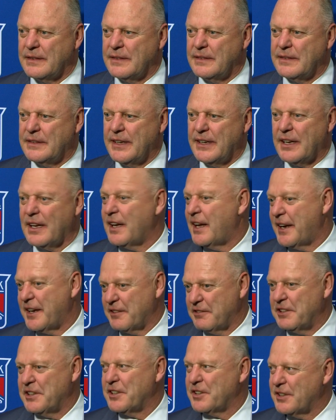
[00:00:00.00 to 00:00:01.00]
Did a lot
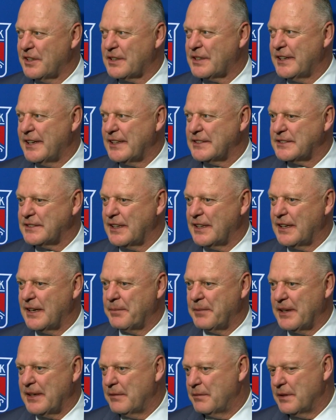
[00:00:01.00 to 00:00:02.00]
of real good things.
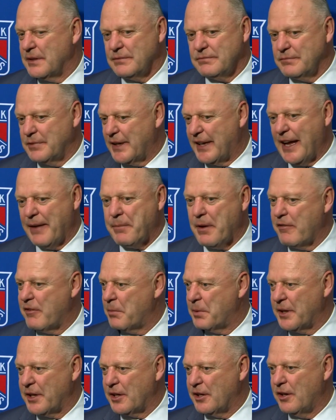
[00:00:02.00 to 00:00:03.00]
We kept
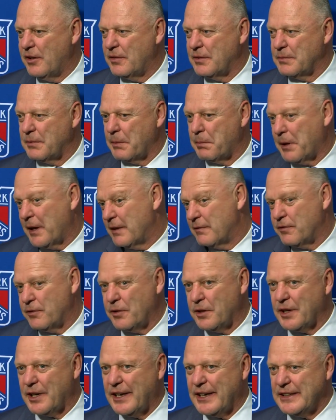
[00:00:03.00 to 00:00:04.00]
everybody going. We played
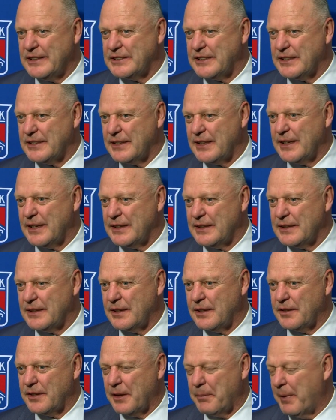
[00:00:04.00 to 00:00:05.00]
four lines, and they
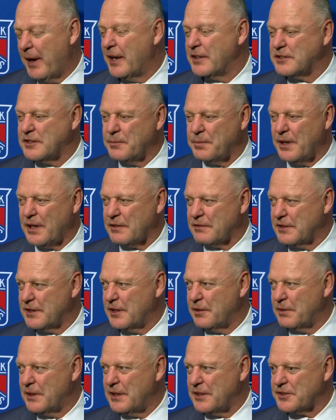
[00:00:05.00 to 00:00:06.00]
managed the puck
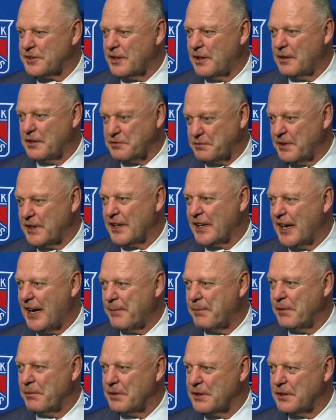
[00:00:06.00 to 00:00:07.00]
real well. So I was really
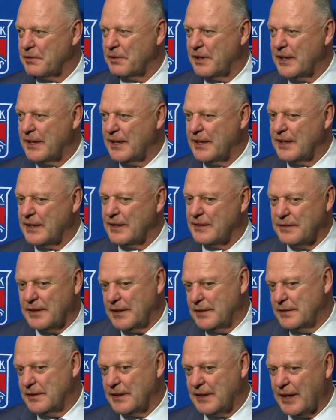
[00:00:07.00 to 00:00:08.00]
happy with the way
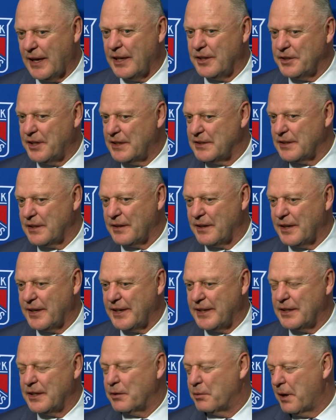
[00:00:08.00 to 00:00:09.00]
they held on to the
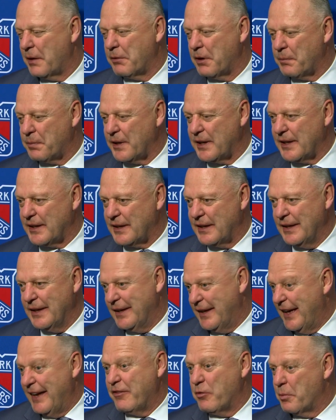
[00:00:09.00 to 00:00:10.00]
lead and the way we played,
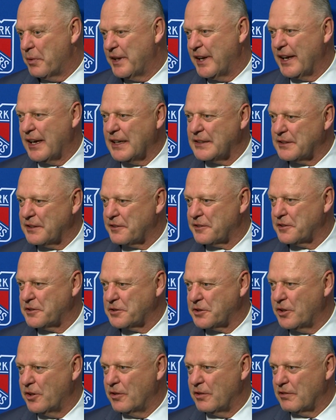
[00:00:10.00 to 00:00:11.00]
even when they got the
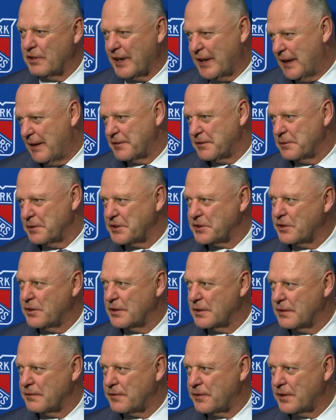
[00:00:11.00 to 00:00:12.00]
third goal right after we
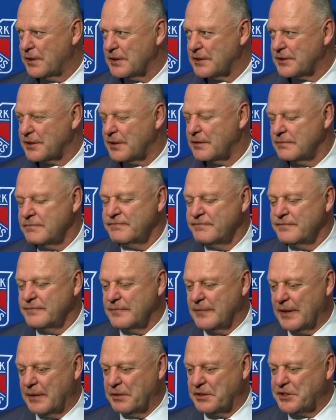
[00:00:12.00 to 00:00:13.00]
scored the fourth. So
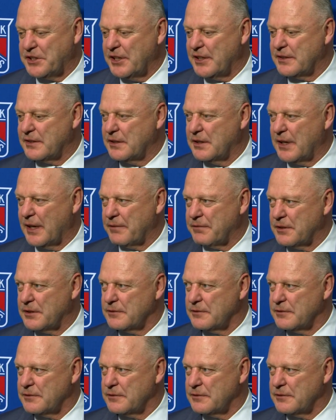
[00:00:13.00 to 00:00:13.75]
it was good effort.